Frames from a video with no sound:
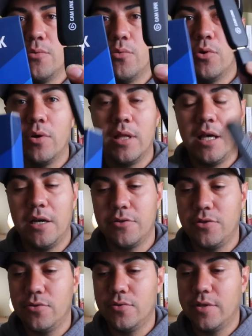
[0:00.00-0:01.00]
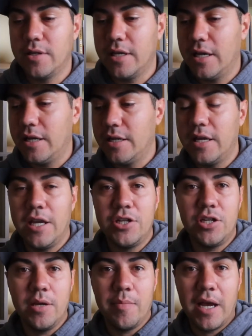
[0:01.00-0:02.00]
will allow you to get an
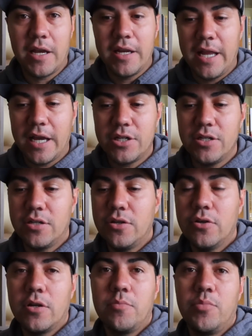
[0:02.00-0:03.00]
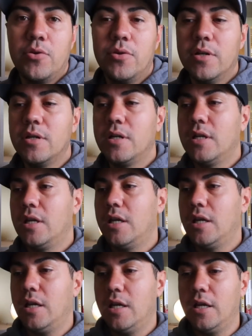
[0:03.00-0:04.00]
H D M I connection to your computer.
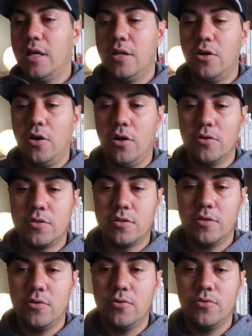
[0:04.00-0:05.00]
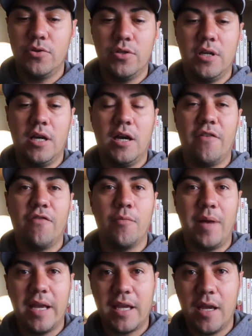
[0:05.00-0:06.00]
And also, uh, for
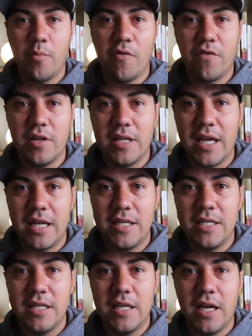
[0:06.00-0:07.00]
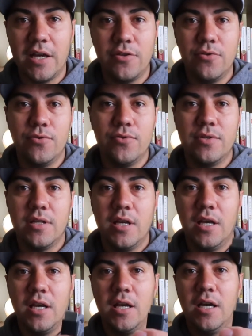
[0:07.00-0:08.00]
my camera, for the ninety D, I use
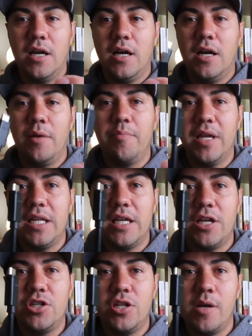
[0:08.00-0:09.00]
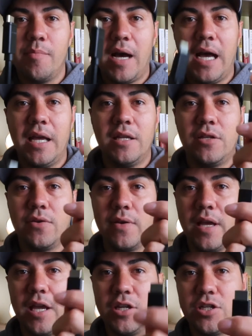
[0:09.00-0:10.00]
uh, a mini H D M I
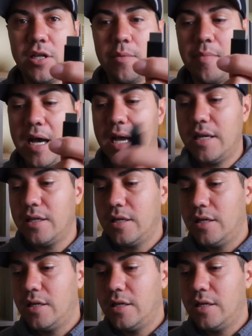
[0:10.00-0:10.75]
to H D M I.